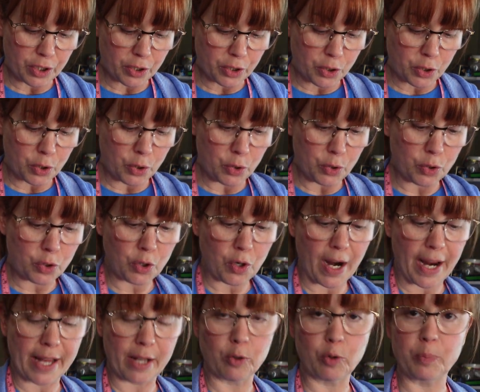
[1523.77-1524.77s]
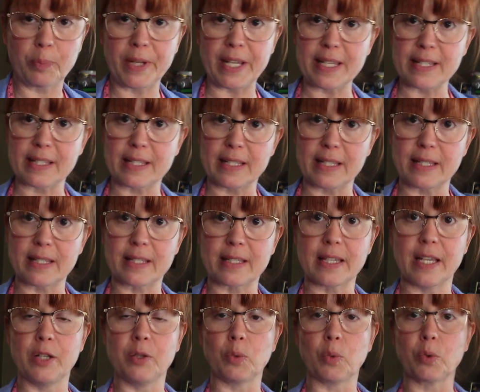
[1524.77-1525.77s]
2 triangle pieces
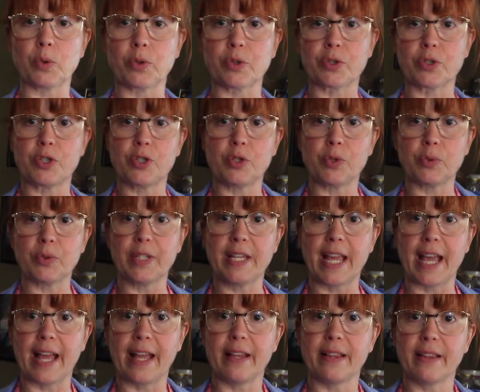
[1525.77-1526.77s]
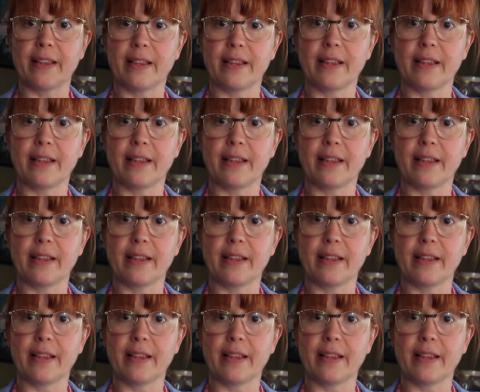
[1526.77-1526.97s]
in order to get